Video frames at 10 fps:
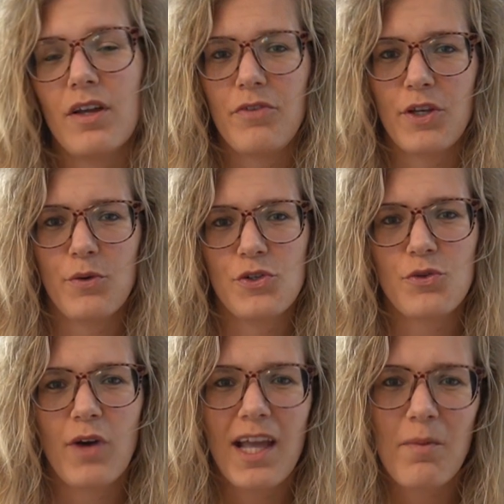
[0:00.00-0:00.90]
if you're going to
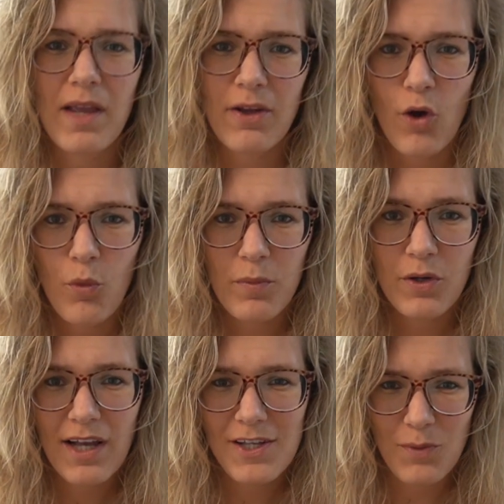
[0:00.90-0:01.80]
try and make oat
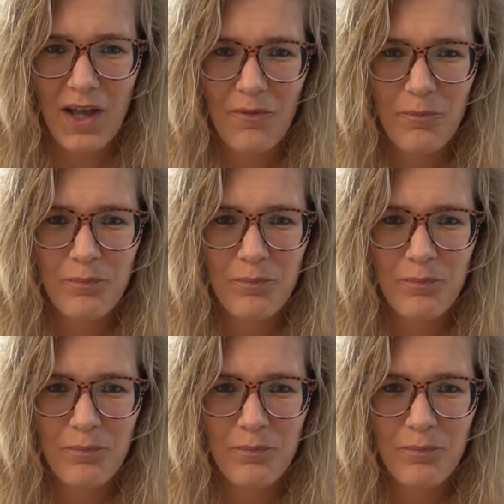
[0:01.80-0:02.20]
milk as well.